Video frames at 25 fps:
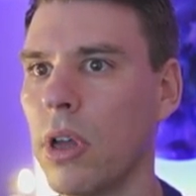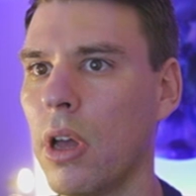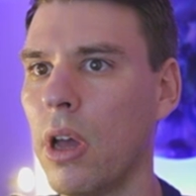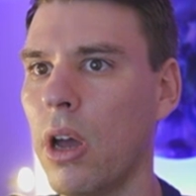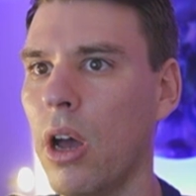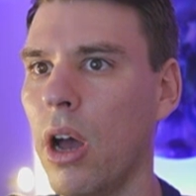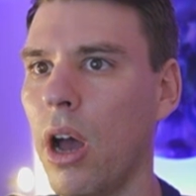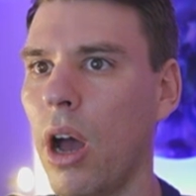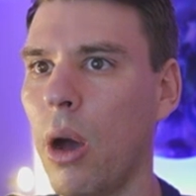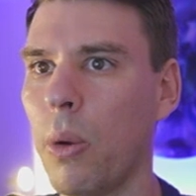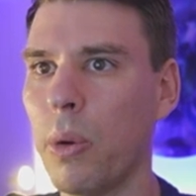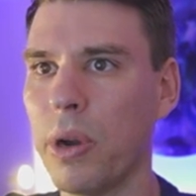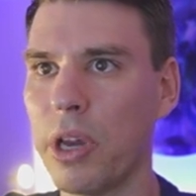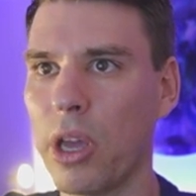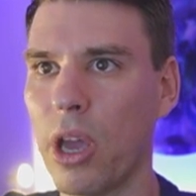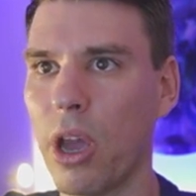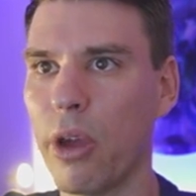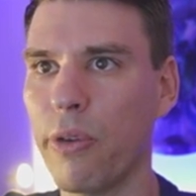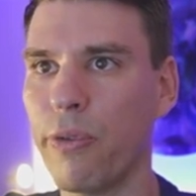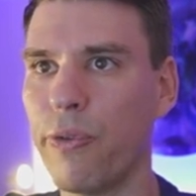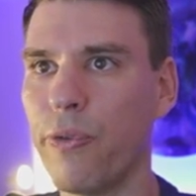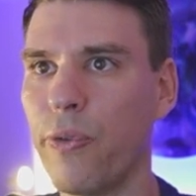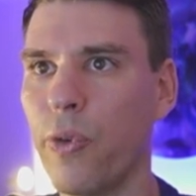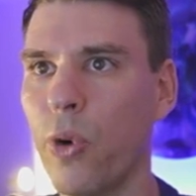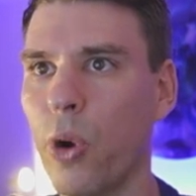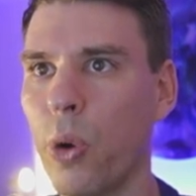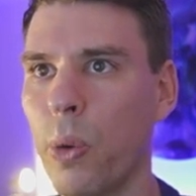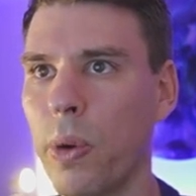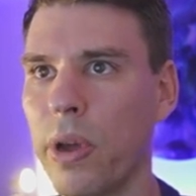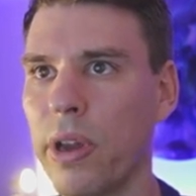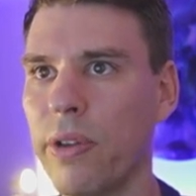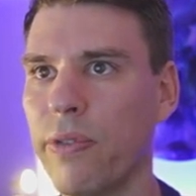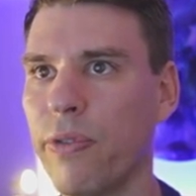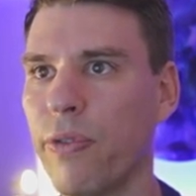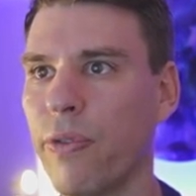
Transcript: I want to go forward